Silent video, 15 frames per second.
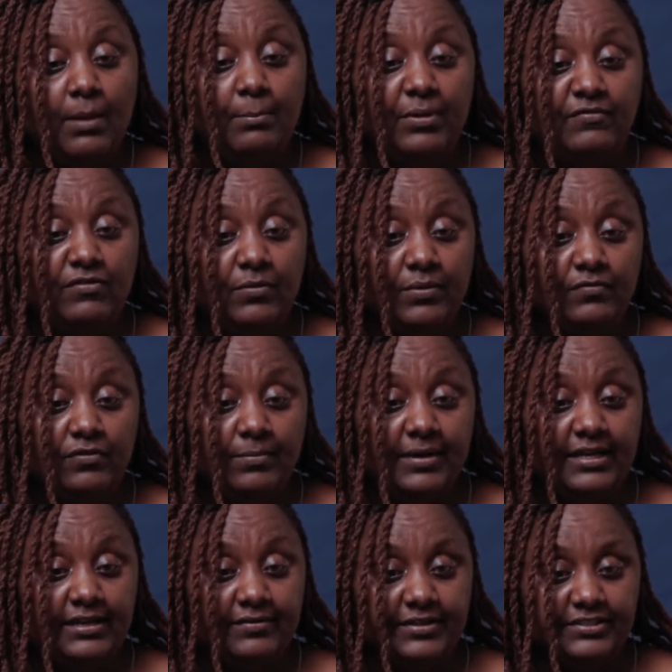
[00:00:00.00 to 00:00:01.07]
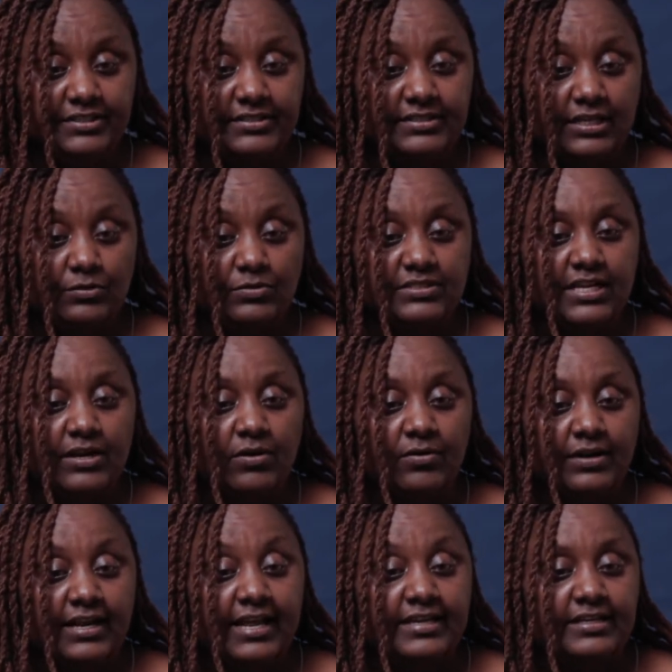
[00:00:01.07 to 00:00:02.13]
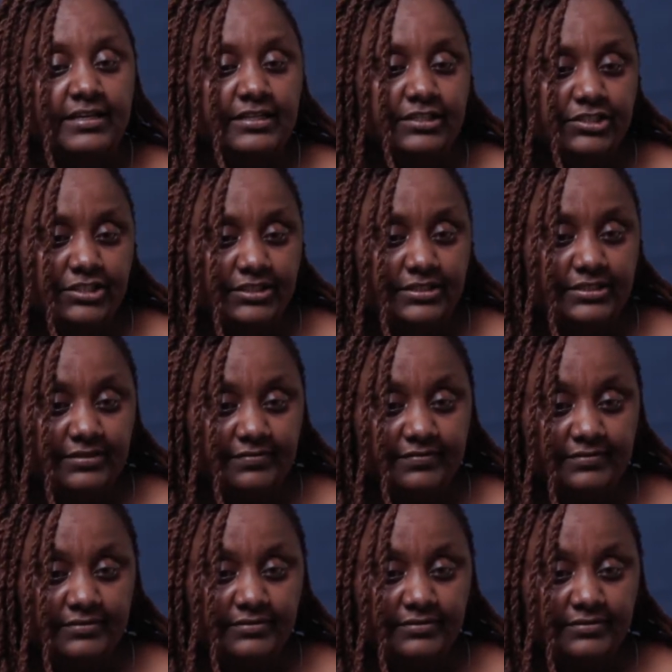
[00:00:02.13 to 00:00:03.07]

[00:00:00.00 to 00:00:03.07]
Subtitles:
before we formally registered, was an online initiative.